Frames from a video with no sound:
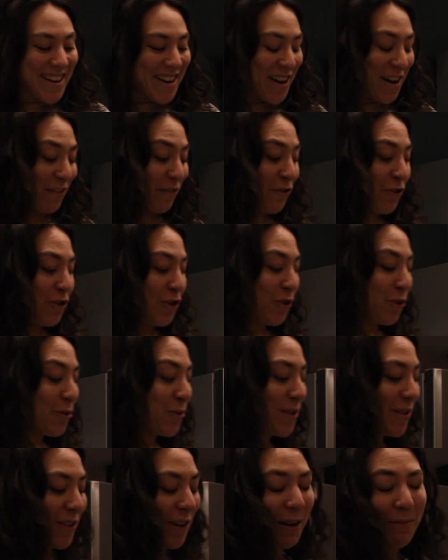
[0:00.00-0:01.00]
of
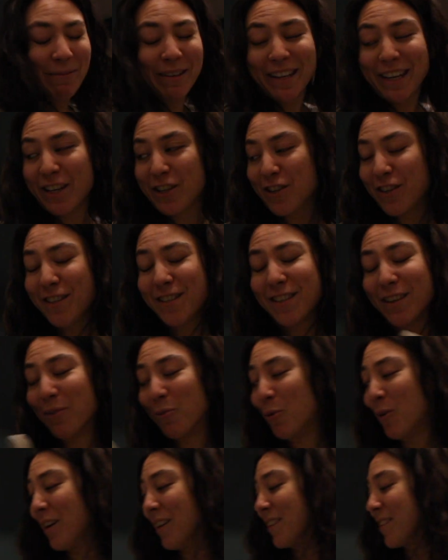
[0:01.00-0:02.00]
juice combinations at
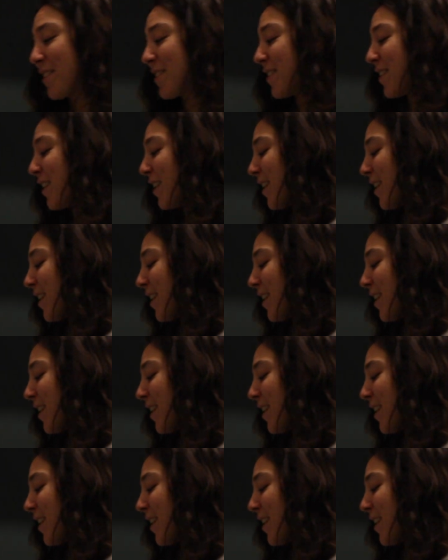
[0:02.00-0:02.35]
once.